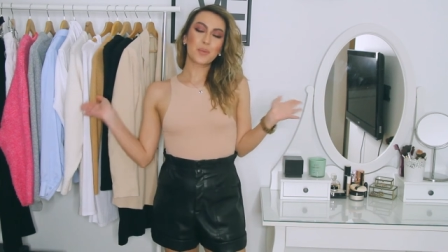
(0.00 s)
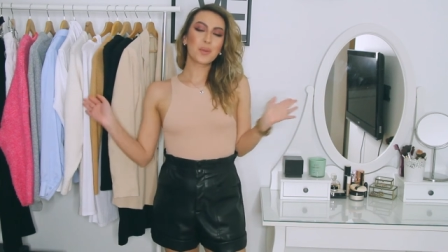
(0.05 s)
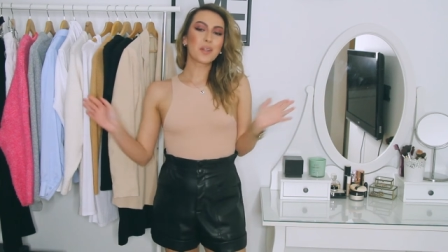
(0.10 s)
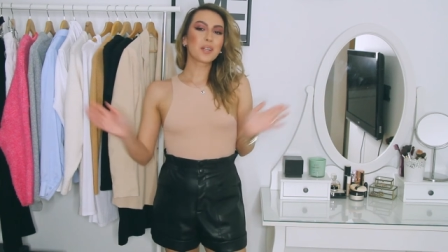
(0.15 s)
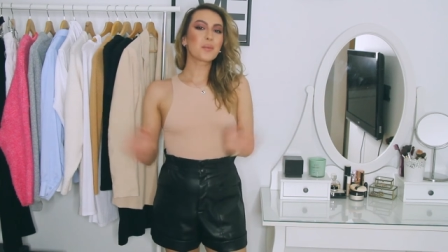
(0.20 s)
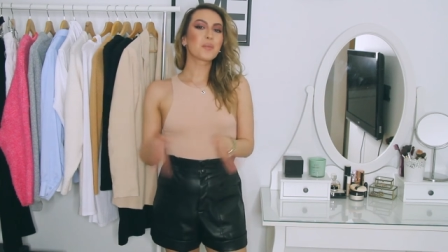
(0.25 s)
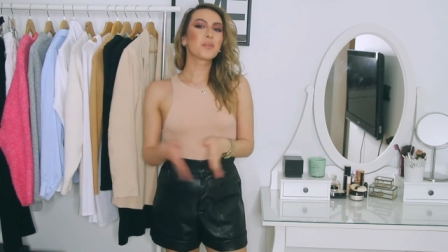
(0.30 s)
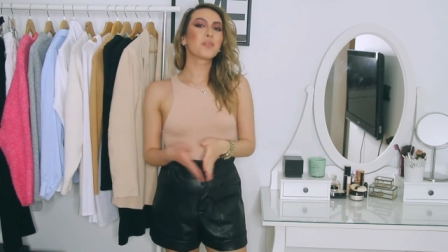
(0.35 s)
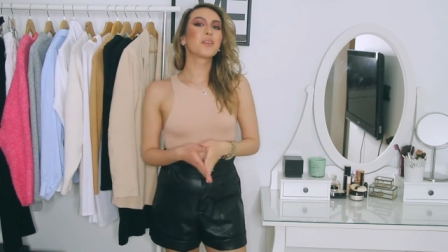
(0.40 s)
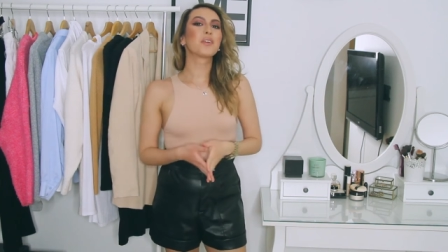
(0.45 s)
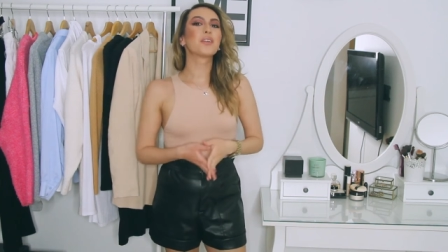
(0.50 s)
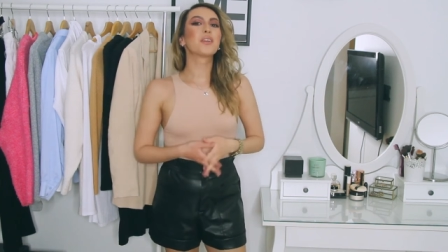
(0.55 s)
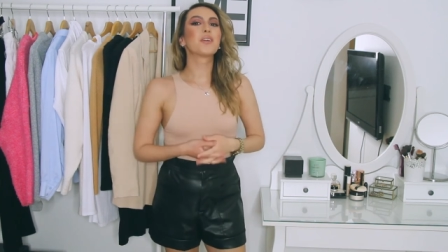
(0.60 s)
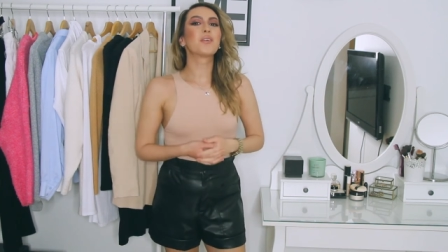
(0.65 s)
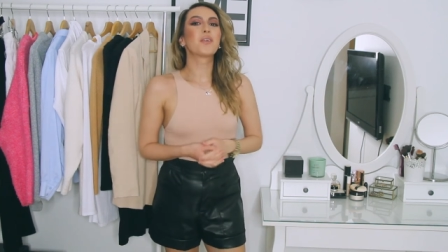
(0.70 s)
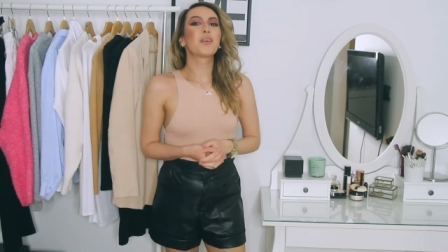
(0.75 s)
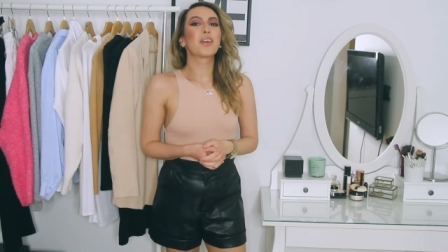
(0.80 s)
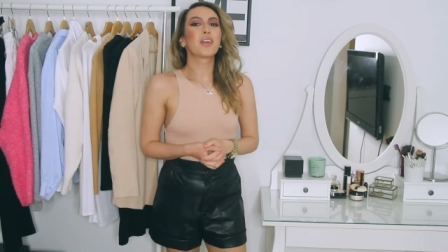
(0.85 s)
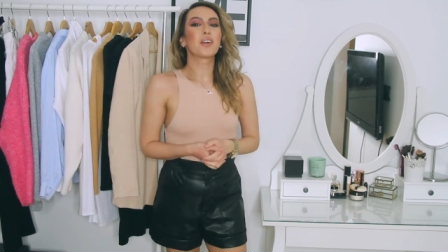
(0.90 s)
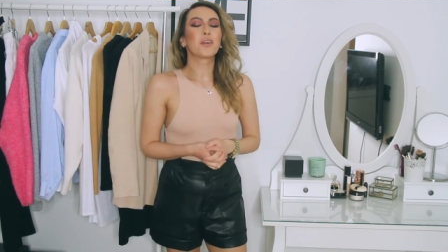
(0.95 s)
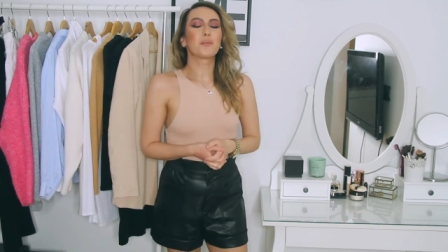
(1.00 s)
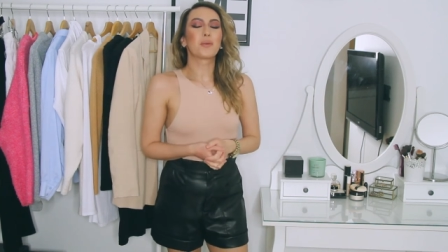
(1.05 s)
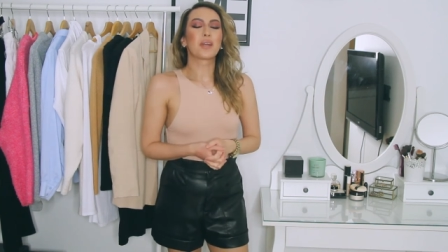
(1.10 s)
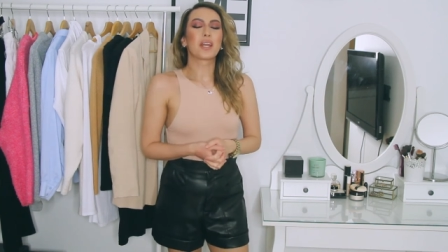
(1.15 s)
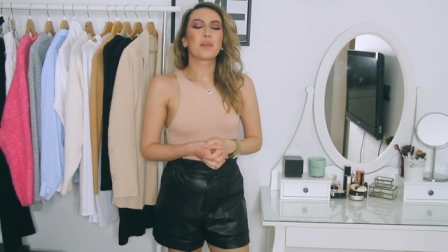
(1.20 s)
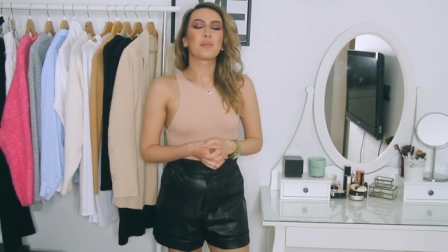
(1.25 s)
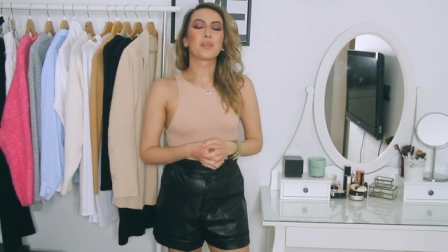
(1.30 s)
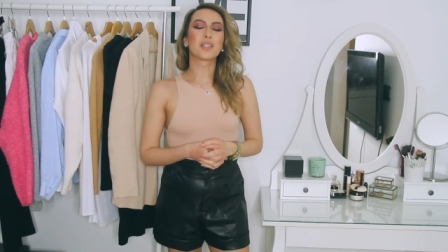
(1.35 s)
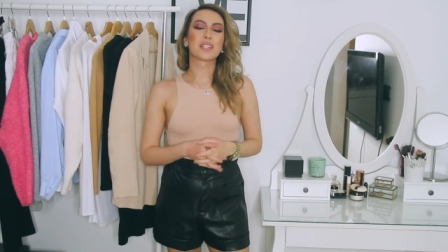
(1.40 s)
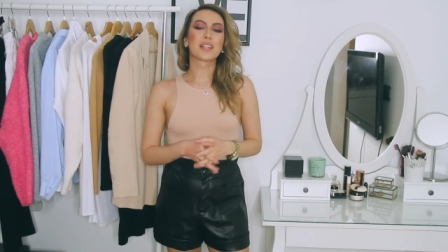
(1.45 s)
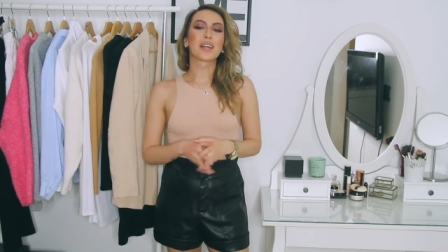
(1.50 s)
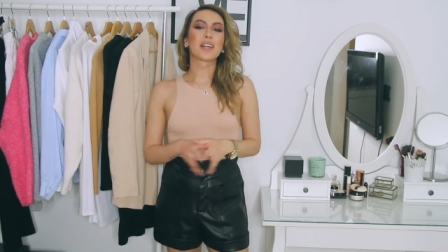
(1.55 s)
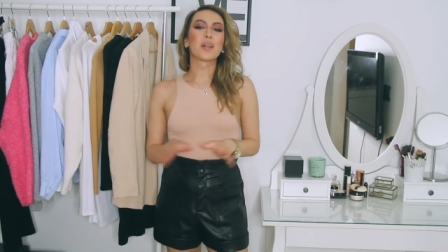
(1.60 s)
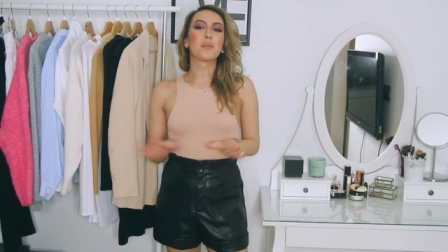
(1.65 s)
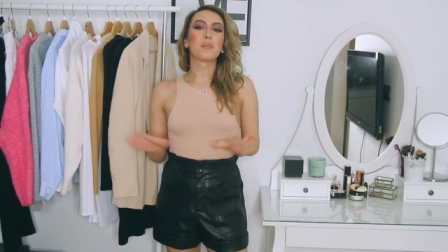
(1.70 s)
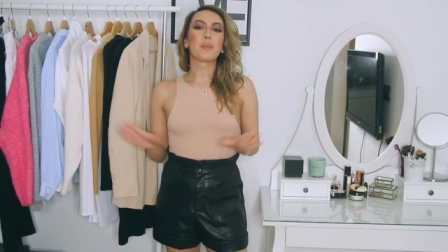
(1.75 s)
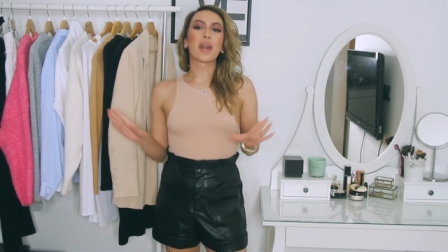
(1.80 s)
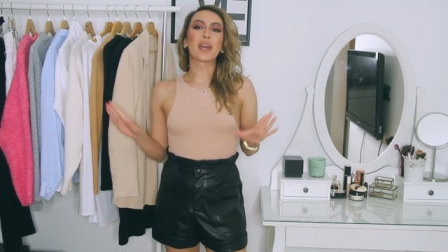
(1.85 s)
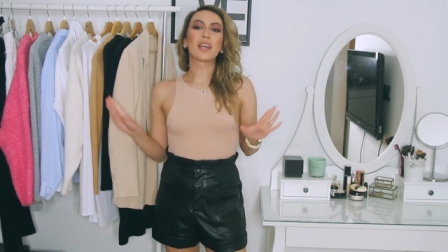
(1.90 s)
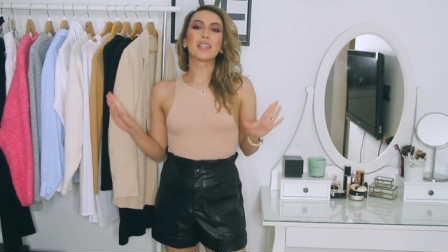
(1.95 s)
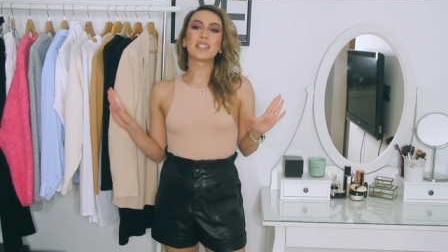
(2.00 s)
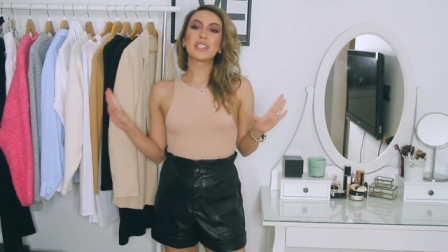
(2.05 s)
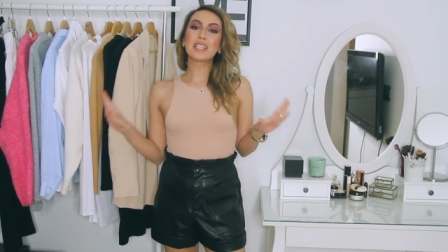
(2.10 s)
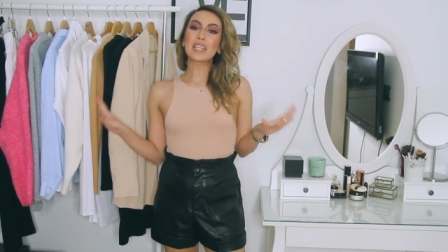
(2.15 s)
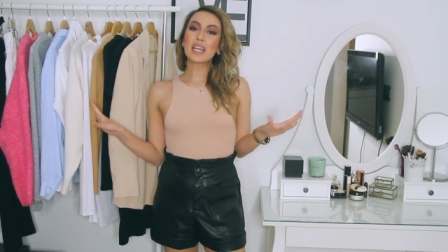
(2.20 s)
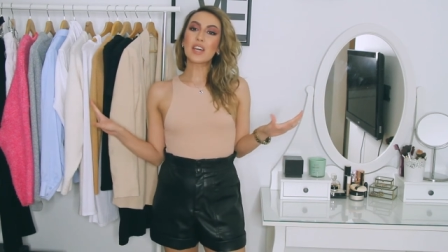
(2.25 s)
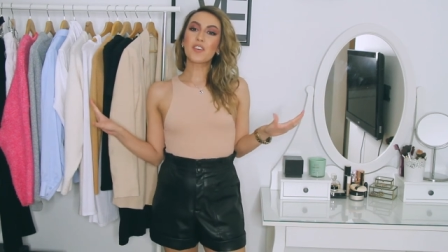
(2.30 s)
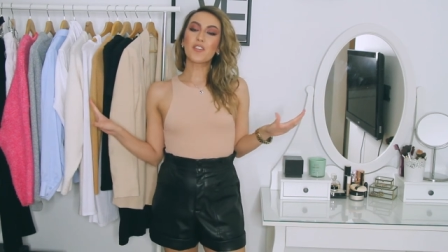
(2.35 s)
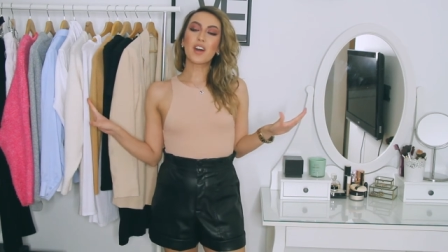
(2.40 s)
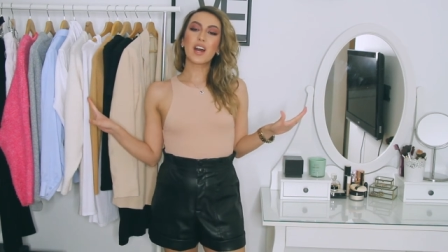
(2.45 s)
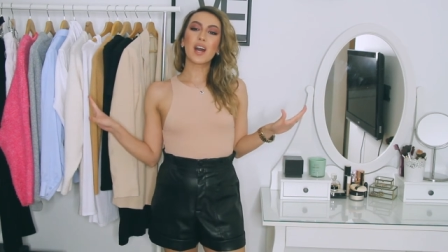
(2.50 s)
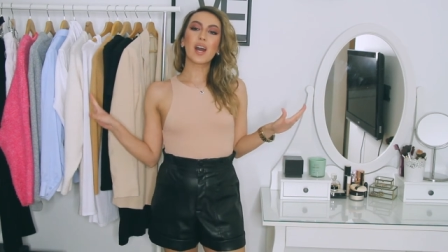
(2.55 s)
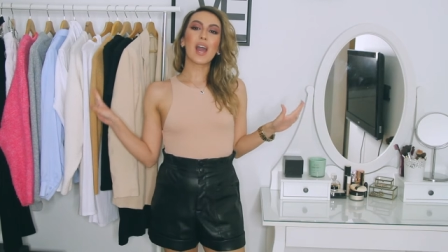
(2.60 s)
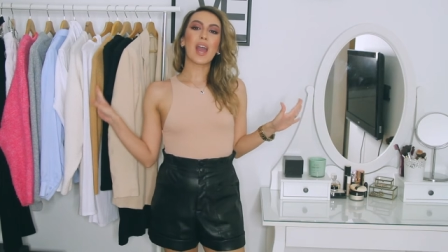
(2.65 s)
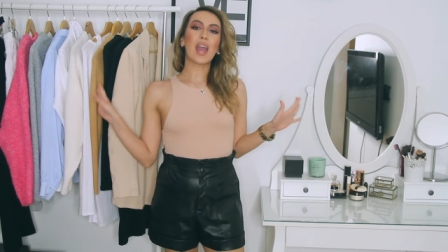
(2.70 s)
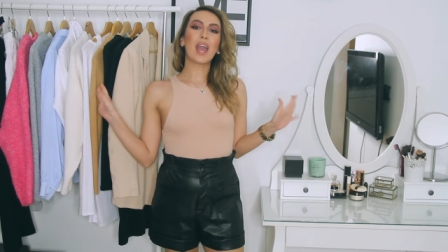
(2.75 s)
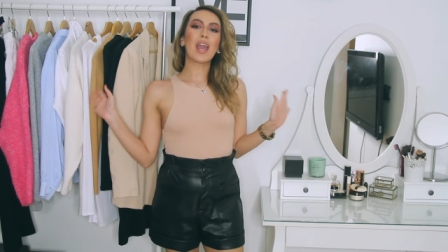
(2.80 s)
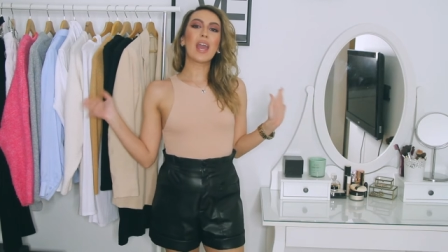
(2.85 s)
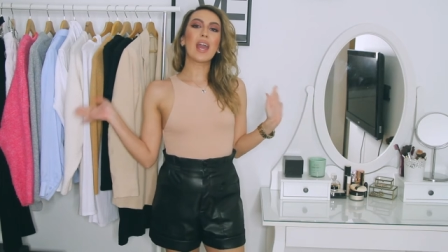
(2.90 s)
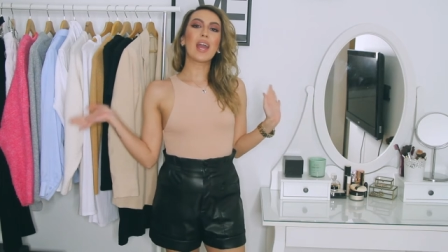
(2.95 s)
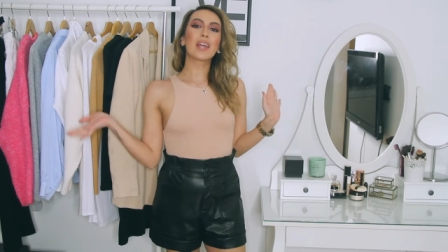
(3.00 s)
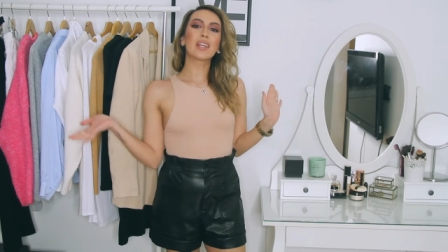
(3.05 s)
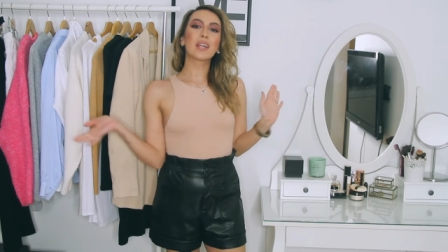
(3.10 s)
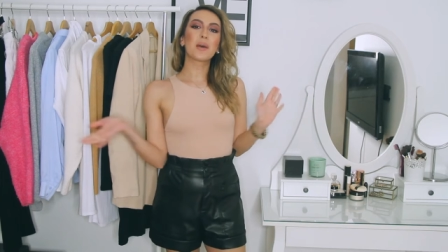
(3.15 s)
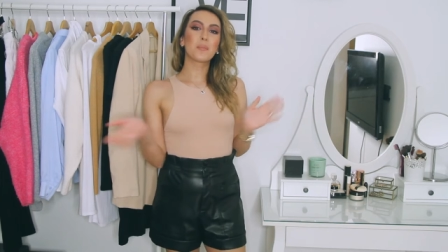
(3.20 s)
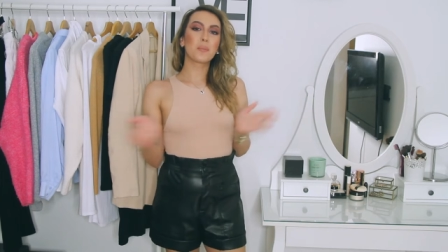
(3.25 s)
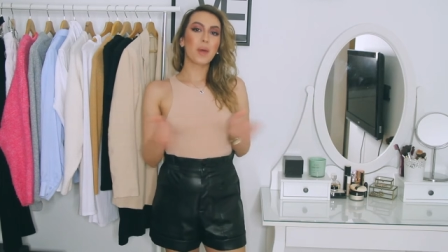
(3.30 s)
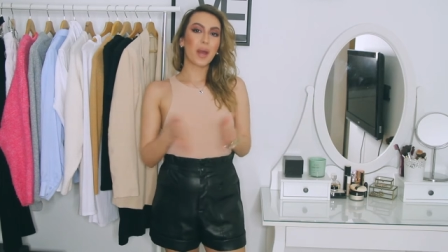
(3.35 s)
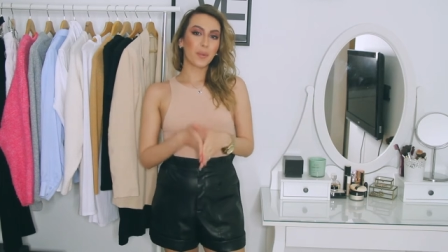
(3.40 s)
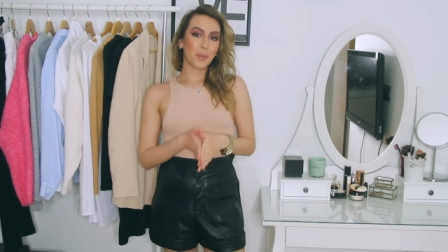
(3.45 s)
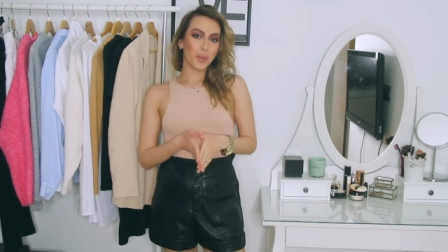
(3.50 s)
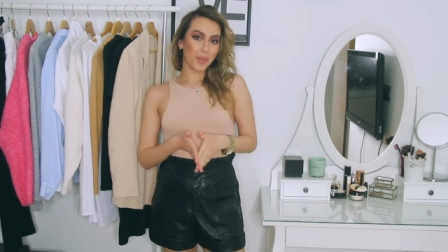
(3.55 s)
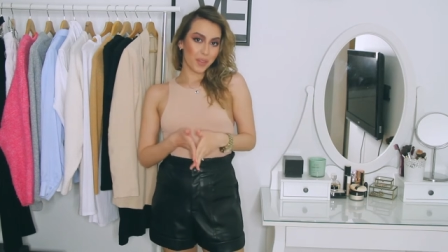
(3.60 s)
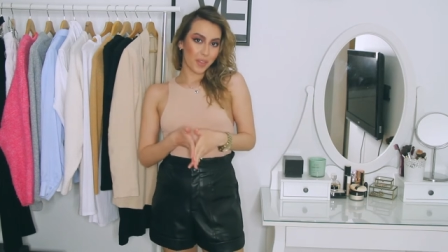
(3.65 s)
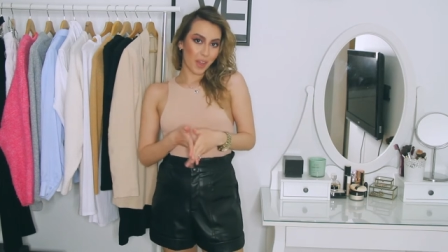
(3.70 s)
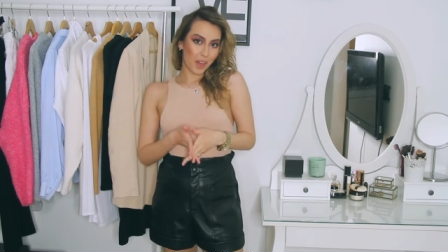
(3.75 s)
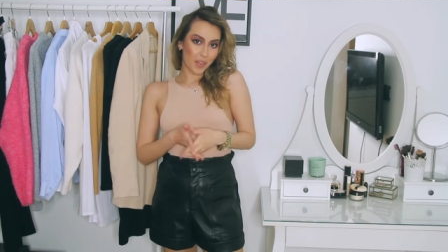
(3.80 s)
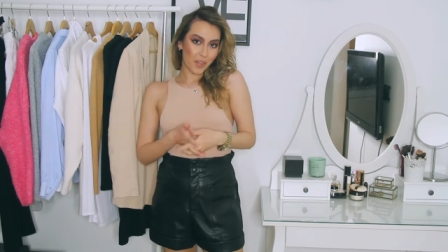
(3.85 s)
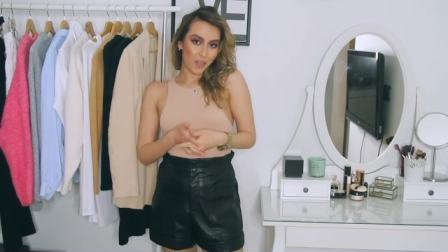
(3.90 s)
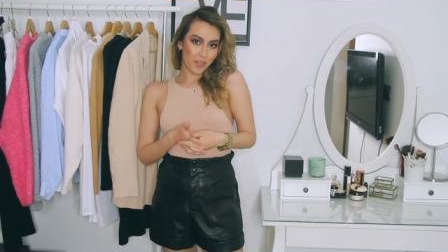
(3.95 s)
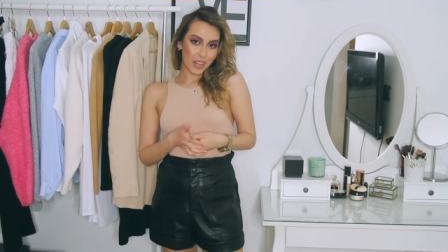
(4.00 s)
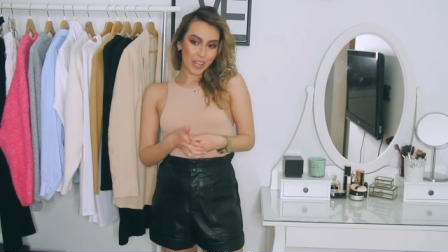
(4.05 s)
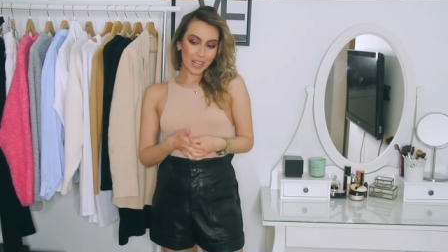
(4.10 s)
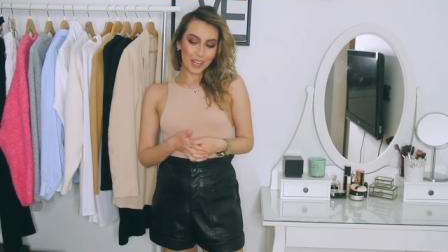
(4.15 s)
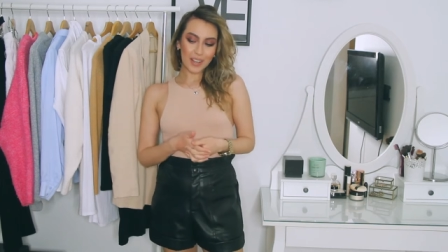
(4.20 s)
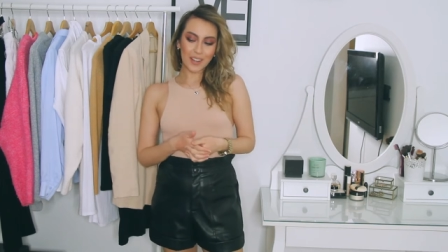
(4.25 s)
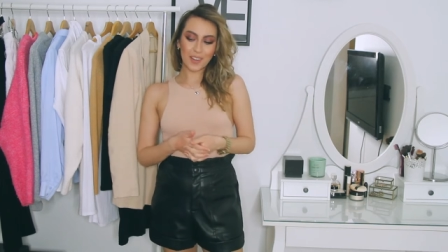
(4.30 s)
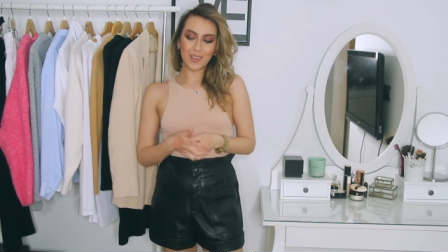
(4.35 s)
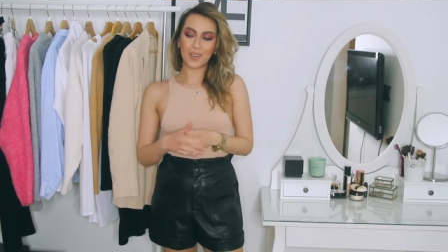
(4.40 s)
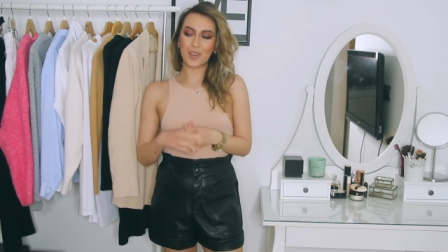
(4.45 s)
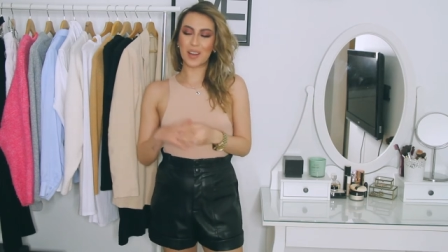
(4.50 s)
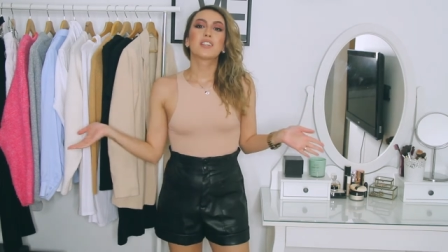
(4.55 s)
Welcome if you're new here. My name is Leila Mekhdiyeva and I'm back with another video.